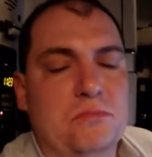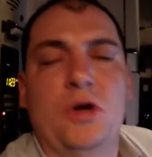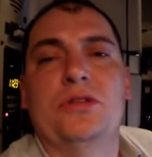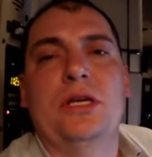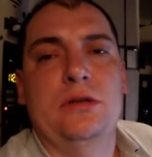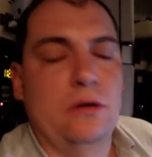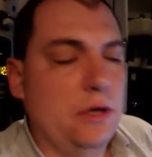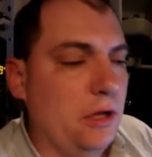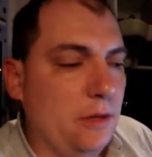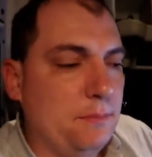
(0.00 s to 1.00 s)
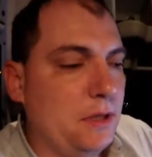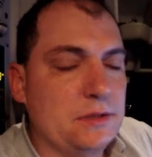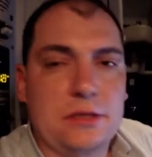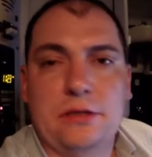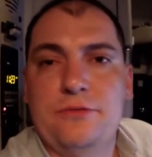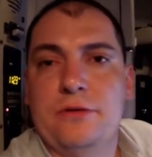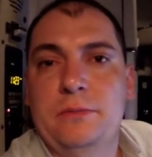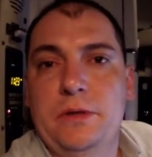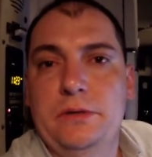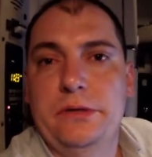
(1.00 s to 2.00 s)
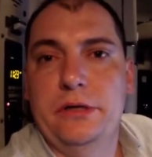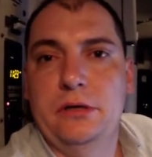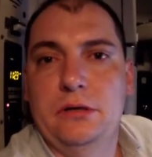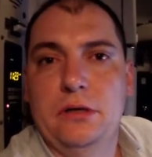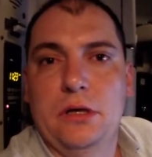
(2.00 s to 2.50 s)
don't need no help," basically from you, you know.